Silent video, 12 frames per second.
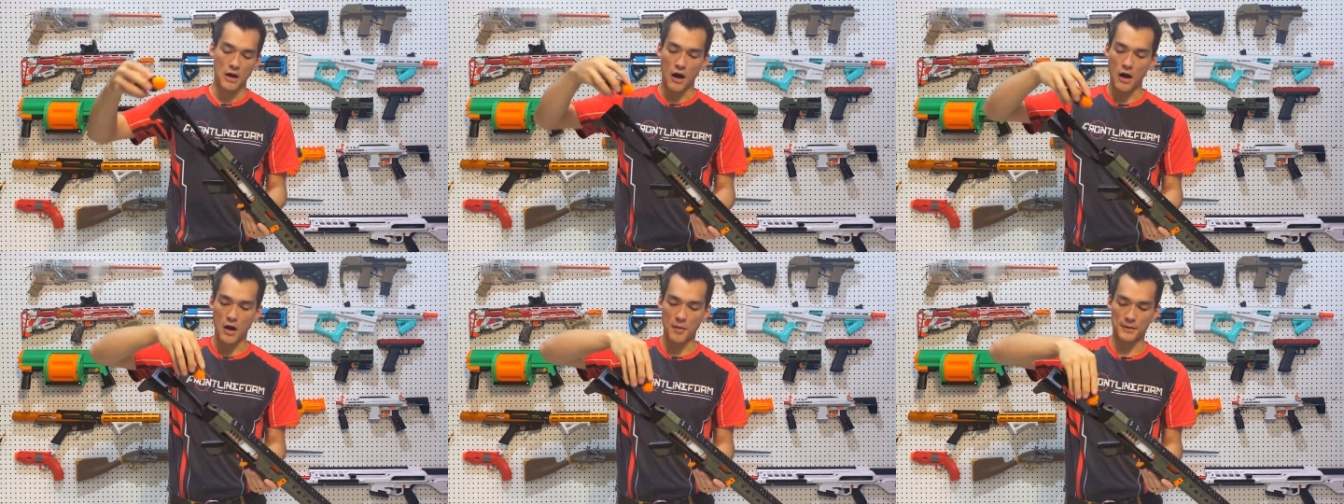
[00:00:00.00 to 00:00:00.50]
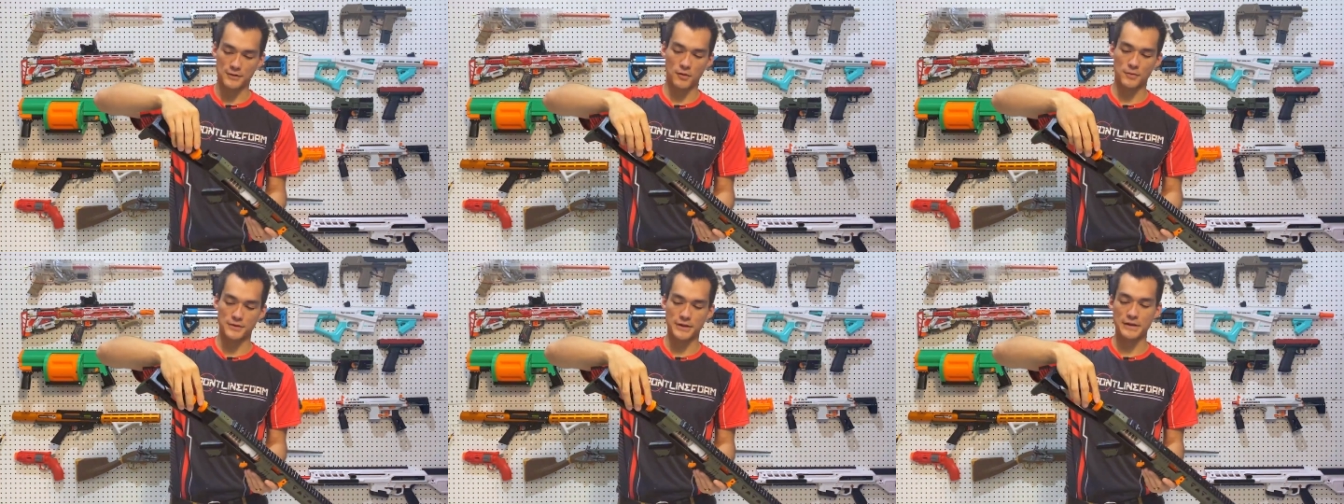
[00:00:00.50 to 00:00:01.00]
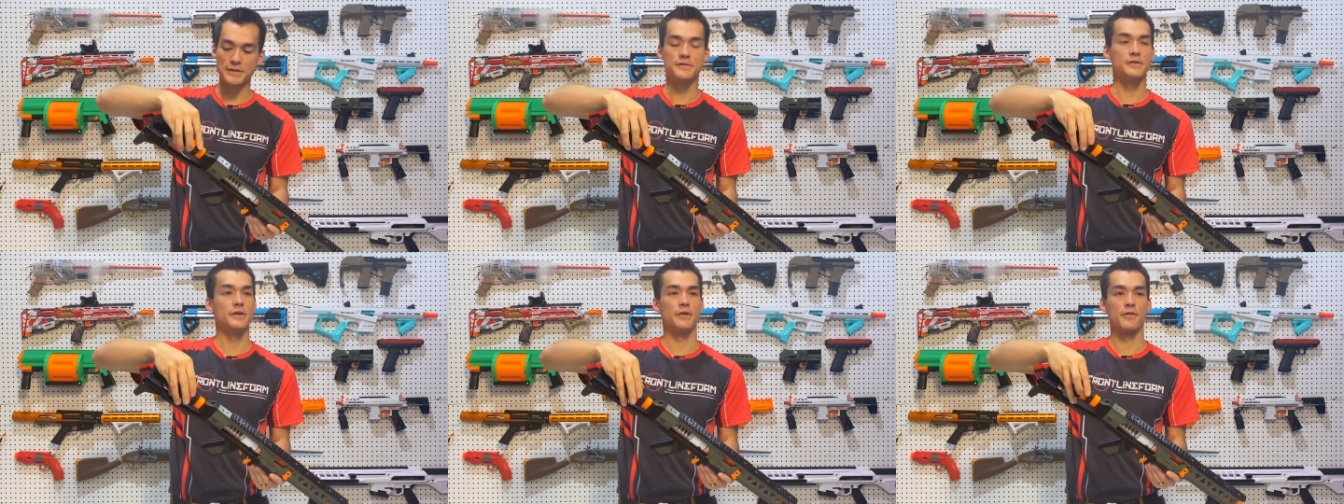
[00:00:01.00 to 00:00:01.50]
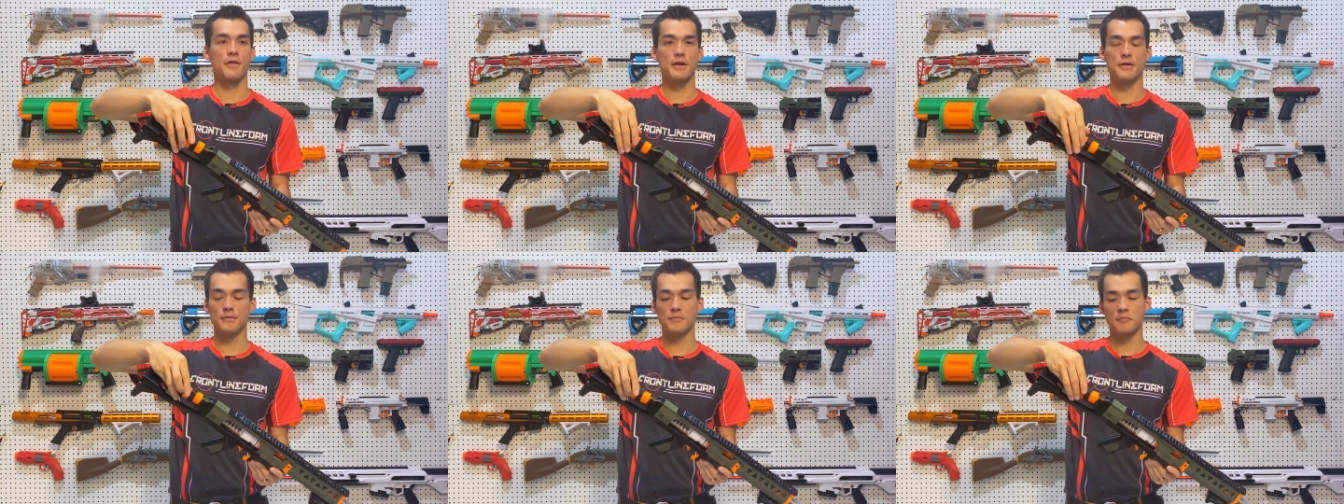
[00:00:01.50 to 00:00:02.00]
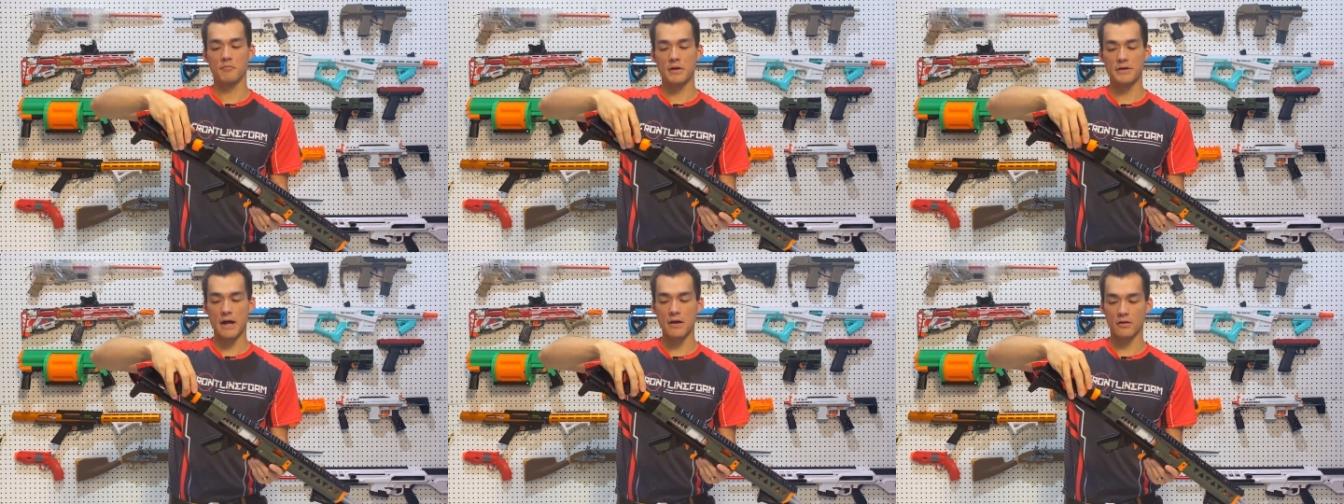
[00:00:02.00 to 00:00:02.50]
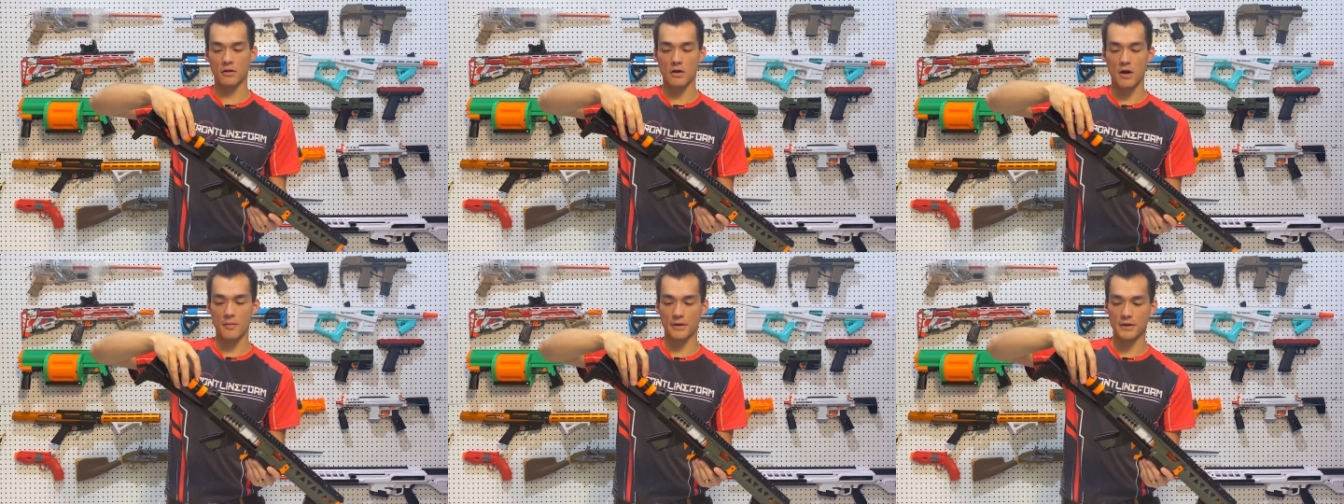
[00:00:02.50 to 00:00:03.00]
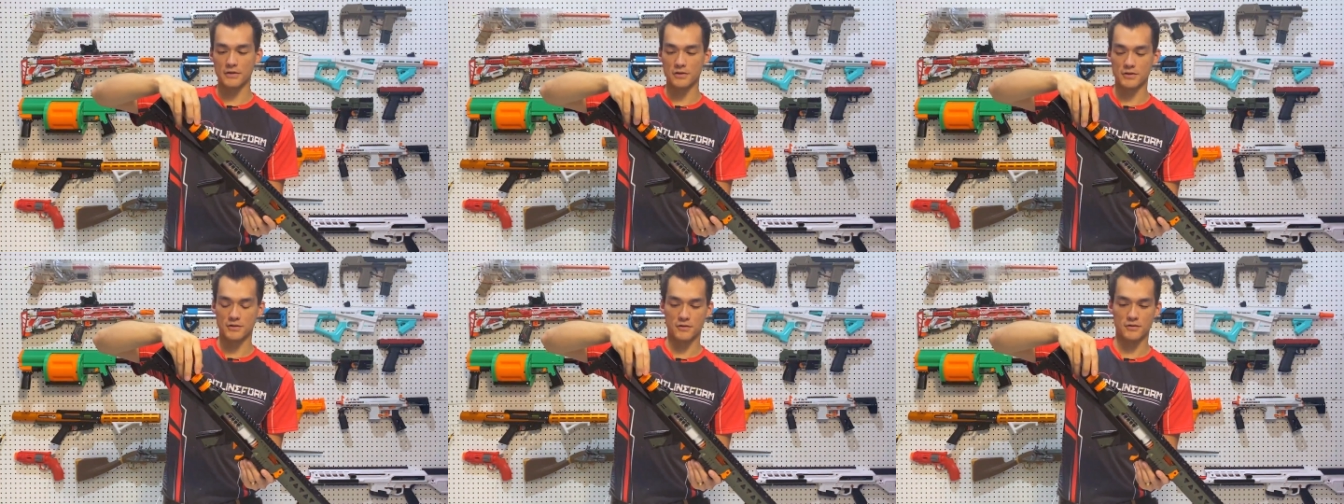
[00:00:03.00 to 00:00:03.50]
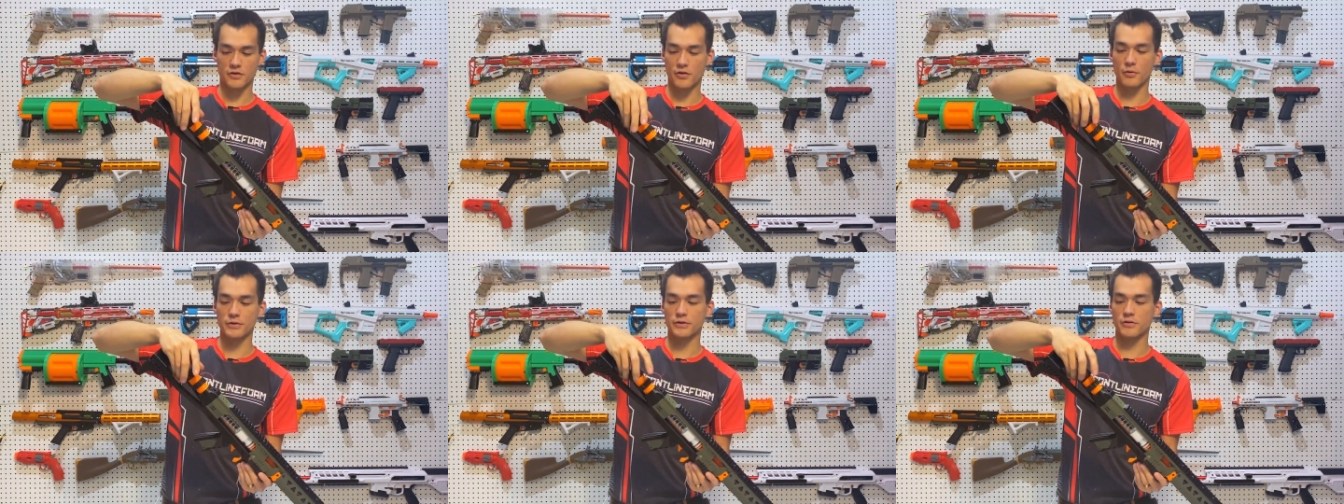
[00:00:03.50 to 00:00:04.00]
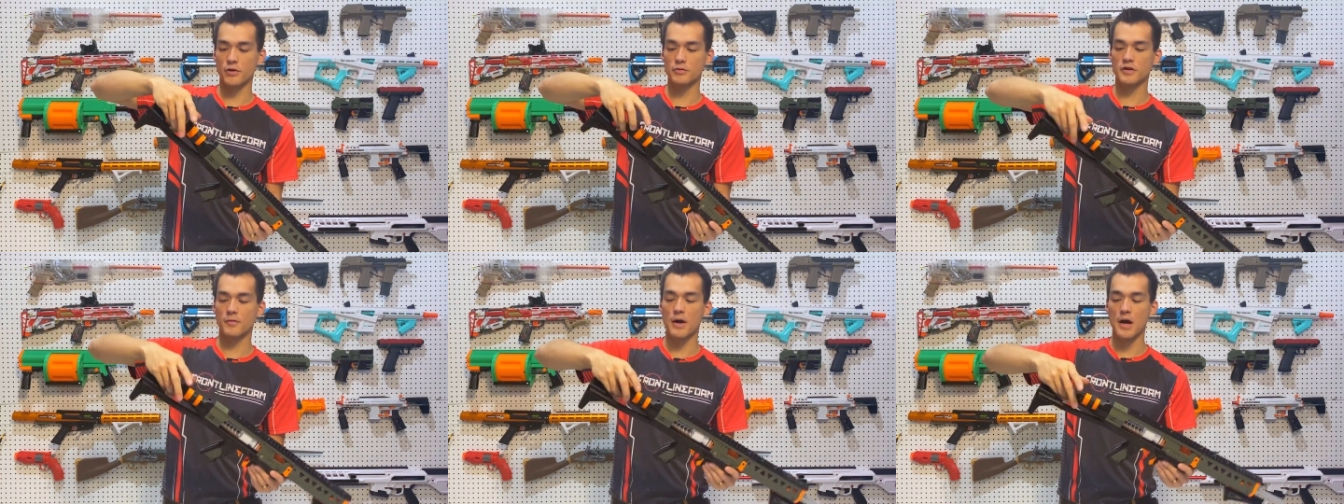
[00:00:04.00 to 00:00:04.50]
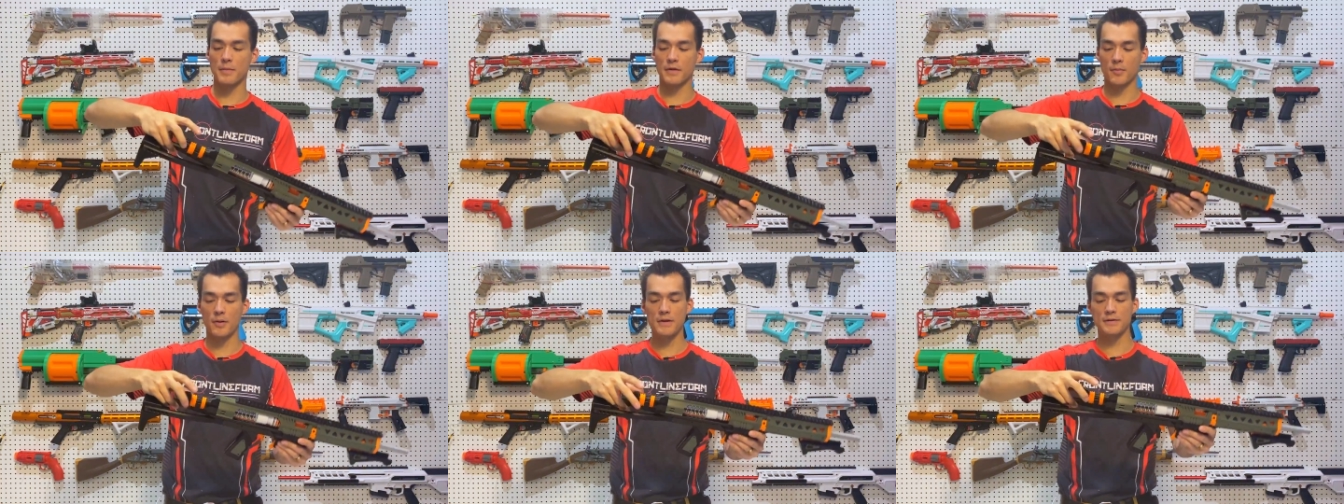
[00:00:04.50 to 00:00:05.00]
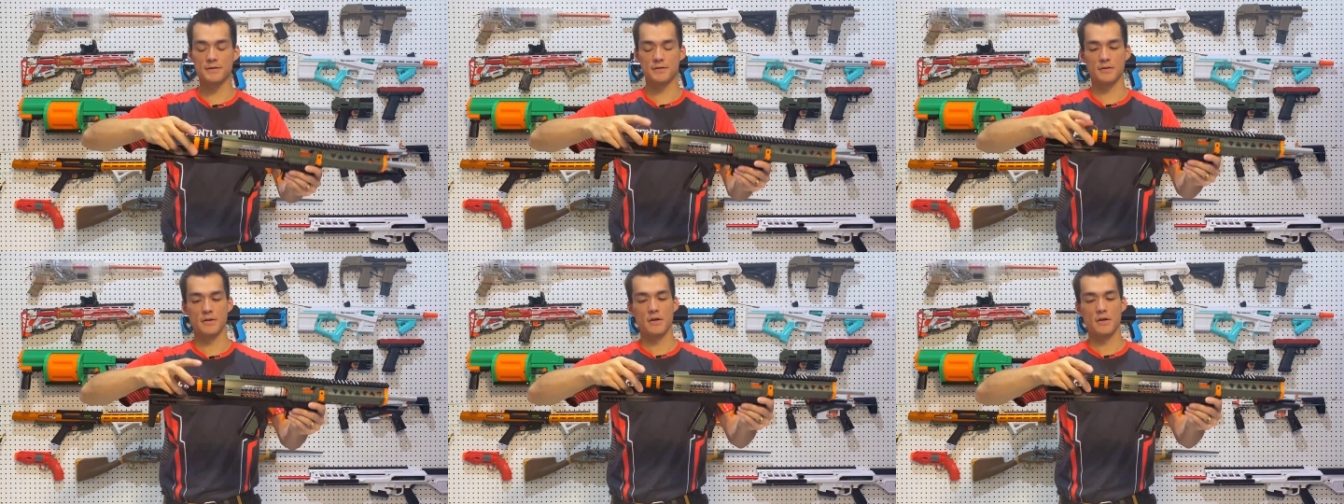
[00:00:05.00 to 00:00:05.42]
It's almost easier than a Talon Claw because you just screw a screw instead of popping the pins.